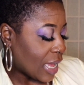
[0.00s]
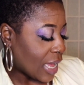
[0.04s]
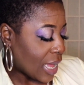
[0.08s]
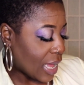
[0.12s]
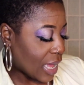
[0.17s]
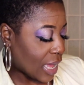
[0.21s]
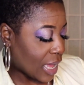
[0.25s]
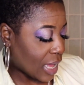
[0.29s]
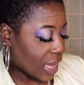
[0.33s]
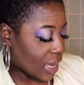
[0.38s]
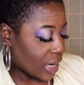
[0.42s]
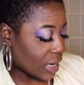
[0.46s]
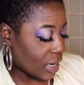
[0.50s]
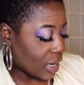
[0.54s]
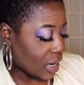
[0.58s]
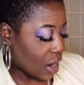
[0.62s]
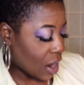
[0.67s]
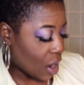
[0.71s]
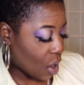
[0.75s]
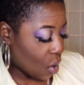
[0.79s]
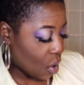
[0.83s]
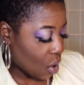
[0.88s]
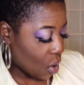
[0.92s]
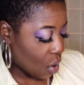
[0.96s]
And
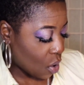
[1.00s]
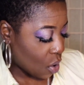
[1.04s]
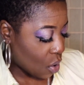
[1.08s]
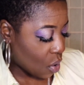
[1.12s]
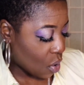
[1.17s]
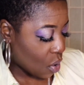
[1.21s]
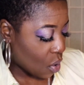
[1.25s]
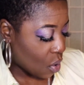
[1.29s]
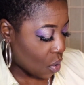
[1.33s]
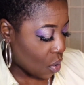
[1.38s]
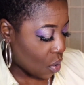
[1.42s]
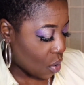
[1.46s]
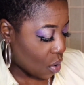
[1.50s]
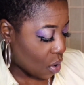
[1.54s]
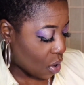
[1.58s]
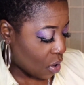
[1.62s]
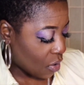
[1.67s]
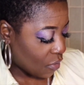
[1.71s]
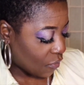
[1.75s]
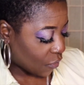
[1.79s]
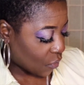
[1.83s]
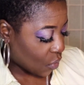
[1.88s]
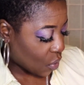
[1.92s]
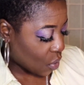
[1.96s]

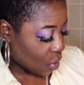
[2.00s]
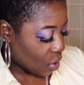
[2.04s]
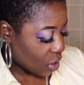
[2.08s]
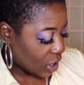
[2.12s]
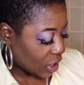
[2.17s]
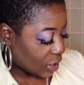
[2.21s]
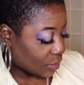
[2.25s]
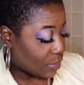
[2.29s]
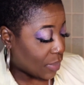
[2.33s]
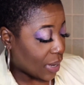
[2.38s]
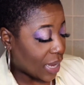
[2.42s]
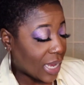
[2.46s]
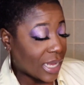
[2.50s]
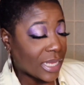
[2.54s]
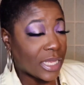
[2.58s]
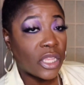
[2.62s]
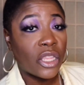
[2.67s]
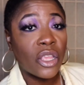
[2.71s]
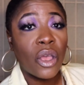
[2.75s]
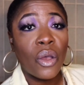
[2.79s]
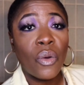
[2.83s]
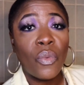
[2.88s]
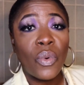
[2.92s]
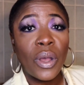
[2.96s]
of course,
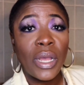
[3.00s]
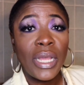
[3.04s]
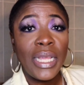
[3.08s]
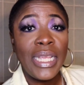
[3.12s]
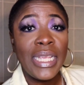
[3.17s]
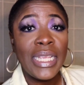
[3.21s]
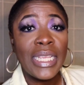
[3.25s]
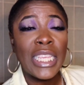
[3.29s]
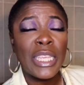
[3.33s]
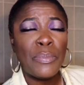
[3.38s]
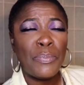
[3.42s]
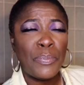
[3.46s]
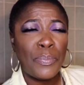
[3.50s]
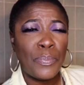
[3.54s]
based on what he